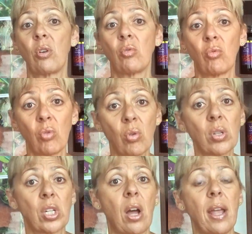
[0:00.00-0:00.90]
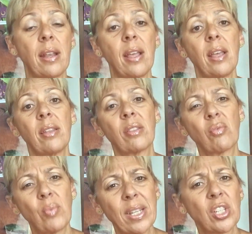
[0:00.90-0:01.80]
on raw diet
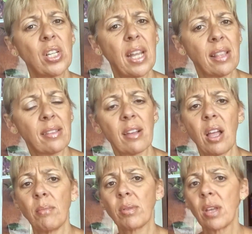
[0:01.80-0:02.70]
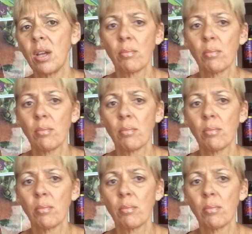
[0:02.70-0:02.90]
that's rich in enzymes,